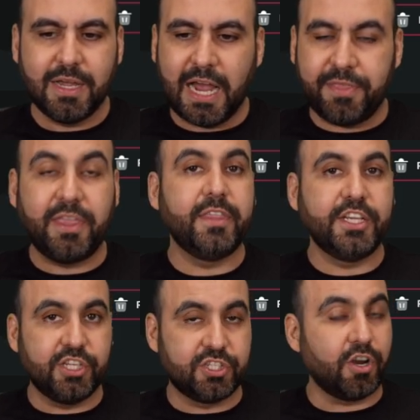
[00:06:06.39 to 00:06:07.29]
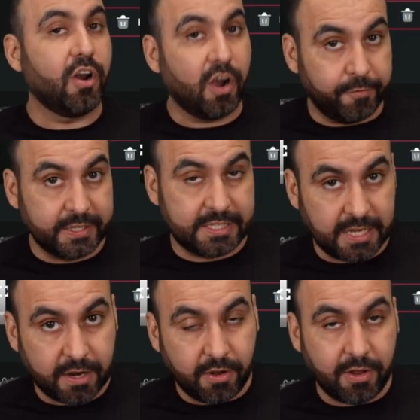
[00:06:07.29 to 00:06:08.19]
I think they should start off with
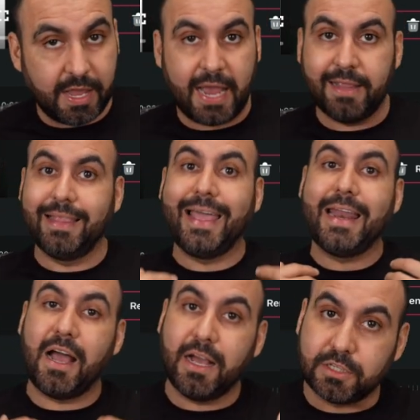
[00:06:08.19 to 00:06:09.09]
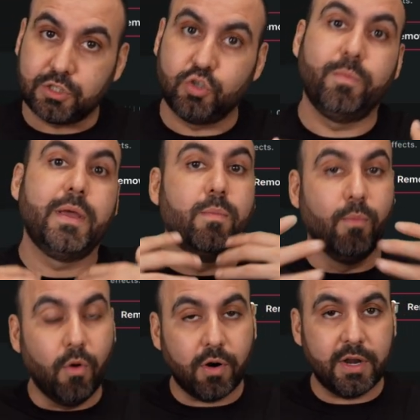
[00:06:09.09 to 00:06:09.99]
subtle and let us zoom in
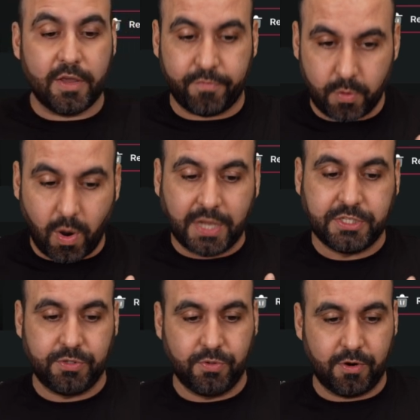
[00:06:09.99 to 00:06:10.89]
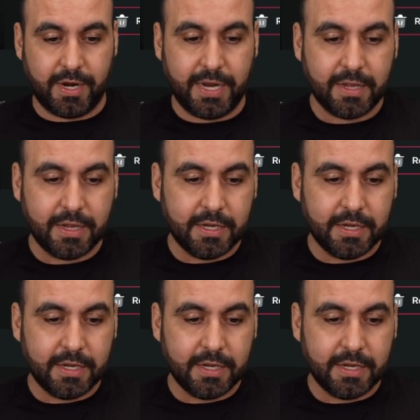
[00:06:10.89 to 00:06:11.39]
more if we want to, all right?